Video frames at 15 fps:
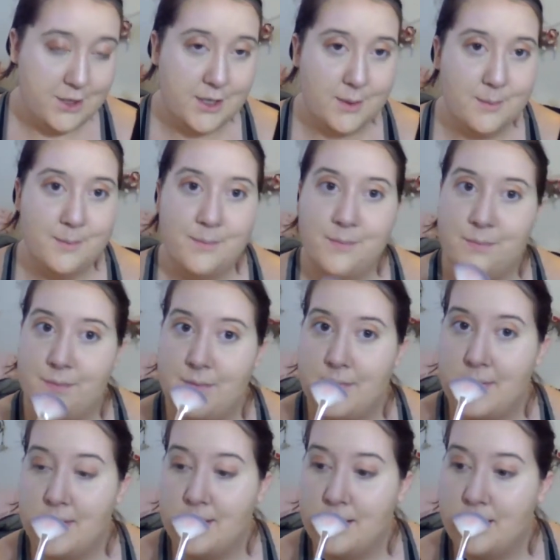Yeah,
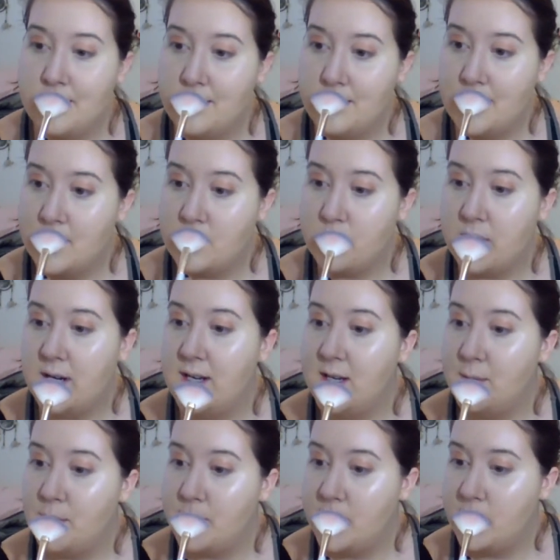that's where I
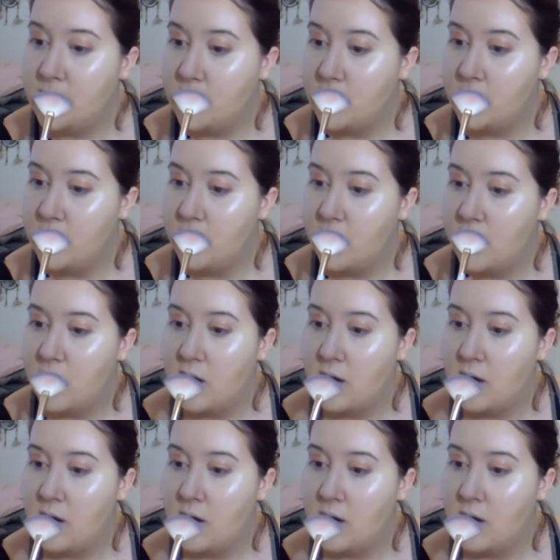am in my adulthood.